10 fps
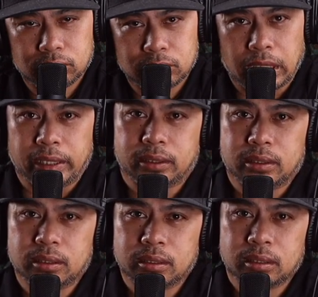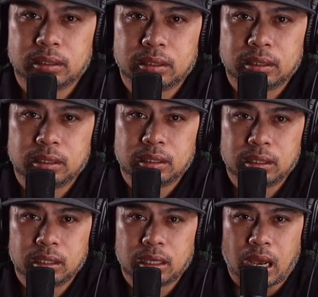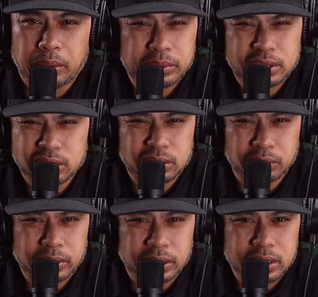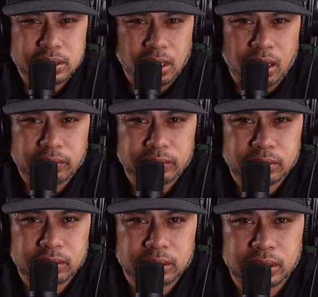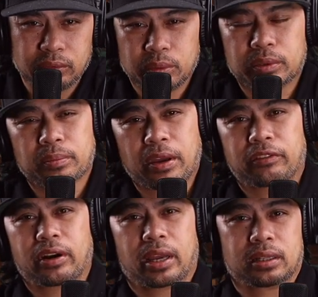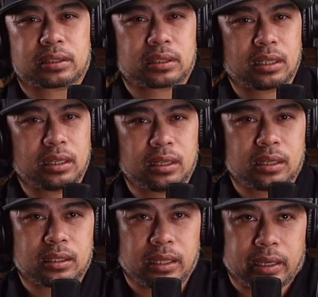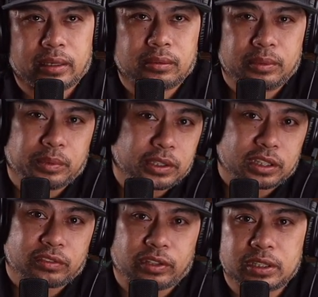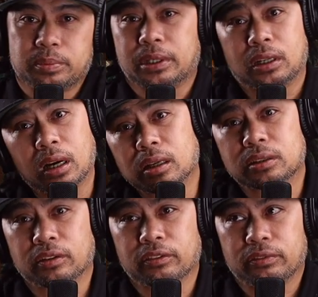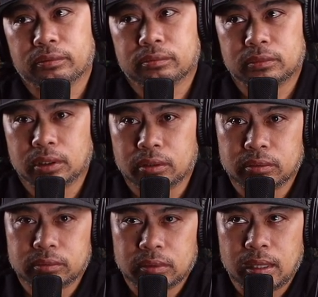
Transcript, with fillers: like I was just doing this stuff. Even with my friends. Like we were just friends because of, you know,